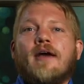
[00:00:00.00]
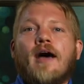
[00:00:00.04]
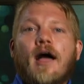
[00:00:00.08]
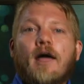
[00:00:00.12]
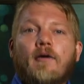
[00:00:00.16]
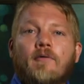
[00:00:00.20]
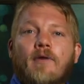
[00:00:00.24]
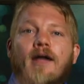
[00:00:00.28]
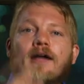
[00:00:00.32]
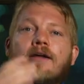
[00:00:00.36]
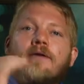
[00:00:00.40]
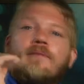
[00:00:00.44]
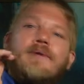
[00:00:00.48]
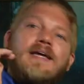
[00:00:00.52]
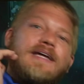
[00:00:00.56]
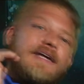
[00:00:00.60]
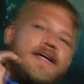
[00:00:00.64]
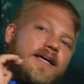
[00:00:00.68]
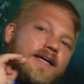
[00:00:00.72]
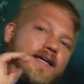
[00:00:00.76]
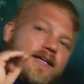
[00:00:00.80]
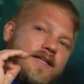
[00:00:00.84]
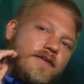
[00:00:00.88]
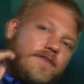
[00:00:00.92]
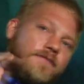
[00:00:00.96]
I
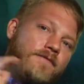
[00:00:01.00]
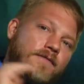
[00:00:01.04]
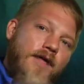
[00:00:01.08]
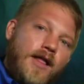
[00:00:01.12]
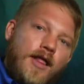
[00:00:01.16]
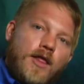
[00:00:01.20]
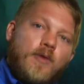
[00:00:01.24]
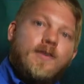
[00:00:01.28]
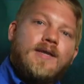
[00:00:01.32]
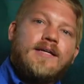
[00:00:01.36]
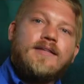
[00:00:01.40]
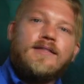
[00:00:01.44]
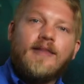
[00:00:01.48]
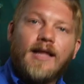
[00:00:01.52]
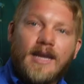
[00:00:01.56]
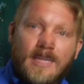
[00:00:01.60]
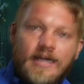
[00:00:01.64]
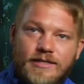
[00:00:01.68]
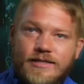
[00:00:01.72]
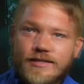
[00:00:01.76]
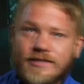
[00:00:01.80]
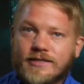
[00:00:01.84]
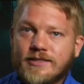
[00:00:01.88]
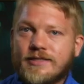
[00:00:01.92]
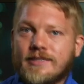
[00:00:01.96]
recommend getting the following
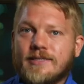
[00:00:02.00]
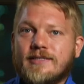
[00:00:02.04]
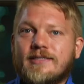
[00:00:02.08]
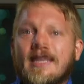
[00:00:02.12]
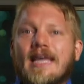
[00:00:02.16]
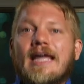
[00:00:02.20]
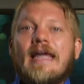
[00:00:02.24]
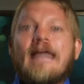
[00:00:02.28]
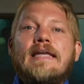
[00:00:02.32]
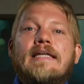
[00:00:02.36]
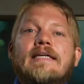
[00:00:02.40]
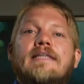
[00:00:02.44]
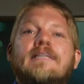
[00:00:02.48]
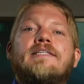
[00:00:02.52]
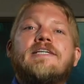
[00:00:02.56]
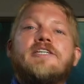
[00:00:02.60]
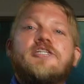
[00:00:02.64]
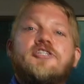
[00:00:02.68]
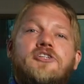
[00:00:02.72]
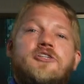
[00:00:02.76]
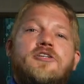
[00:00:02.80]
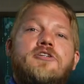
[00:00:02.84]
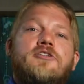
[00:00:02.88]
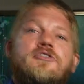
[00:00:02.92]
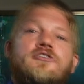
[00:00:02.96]
licenses in
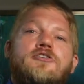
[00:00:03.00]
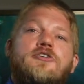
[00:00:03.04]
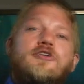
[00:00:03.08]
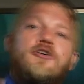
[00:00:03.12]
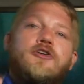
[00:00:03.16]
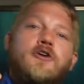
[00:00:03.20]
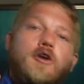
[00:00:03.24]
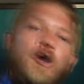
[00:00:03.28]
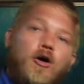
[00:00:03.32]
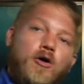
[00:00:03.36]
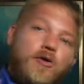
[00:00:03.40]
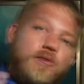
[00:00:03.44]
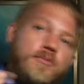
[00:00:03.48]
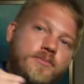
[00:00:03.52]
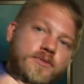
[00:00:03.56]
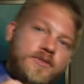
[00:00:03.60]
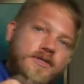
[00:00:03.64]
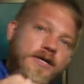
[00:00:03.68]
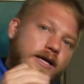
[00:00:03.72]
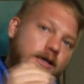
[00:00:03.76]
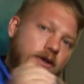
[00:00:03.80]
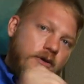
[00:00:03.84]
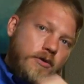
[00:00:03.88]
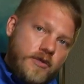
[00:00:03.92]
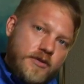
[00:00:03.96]
addition to your home
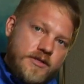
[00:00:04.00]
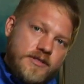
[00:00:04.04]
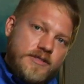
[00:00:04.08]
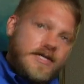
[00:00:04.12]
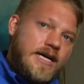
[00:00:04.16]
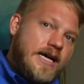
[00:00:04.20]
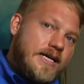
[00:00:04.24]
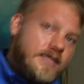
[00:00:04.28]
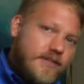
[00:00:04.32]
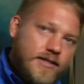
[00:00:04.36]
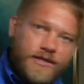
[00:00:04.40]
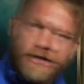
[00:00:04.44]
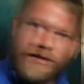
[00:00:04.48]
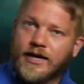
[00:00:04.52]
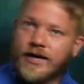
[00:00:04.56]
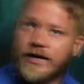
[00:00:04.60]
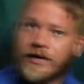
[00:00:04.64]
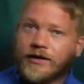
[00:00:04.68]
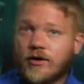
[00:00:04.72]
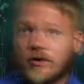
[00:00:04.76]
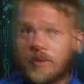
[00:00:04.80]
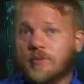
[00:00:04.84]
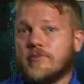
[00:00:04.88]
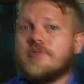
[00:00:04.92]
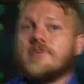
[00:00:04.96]
state or
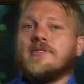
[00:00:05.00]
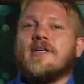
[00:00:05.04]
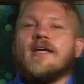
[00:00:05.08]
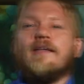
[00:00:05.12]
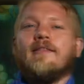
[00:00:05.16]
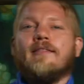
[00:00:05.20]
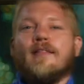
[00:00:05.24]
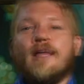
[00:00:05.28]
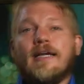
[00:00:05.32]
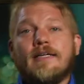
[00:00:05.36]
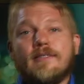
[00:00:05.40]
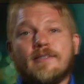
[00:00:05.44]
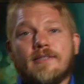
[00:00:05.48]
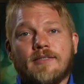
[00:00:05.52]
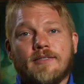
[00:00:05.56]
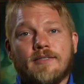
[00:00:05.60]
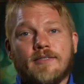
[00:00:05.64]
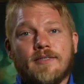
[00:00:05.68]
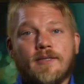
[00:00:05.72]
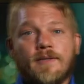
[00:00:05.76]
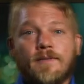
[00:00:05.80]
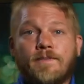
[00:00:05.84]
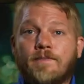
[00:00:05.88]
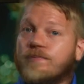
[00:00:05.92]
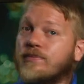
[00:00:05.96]
designated home state
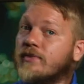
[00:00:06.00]
license: